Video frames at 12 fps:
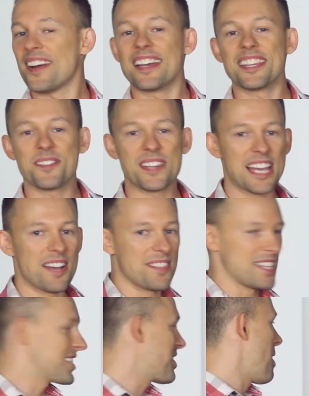finally, we have
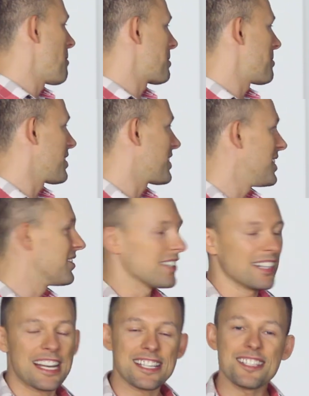this comic book
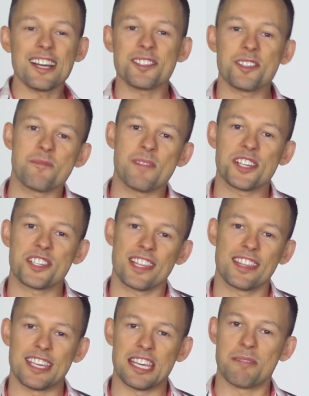cover. It's not so much
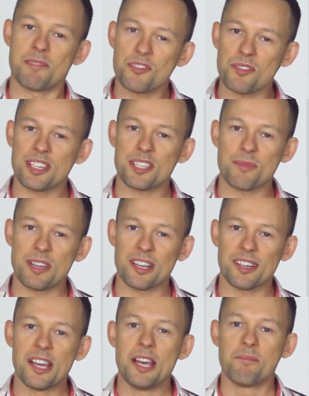that the imagery is
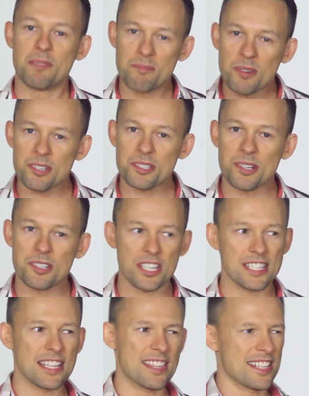weird, but more so
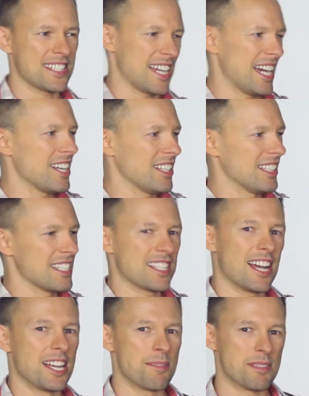just that the title is
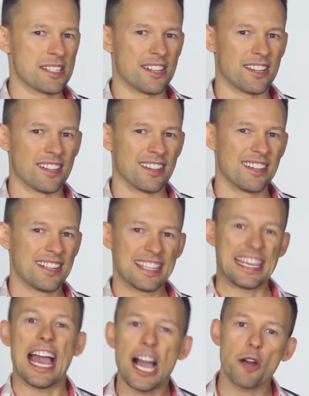kind of bizarre.
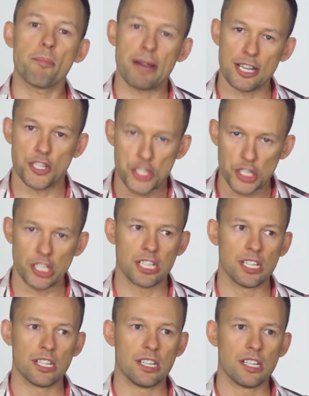Cow Puncher.
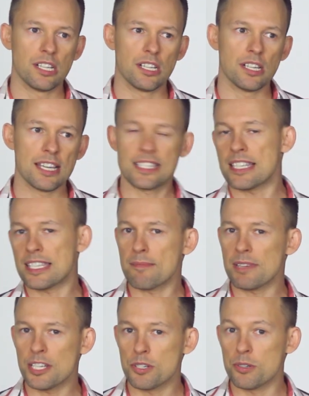As in somebody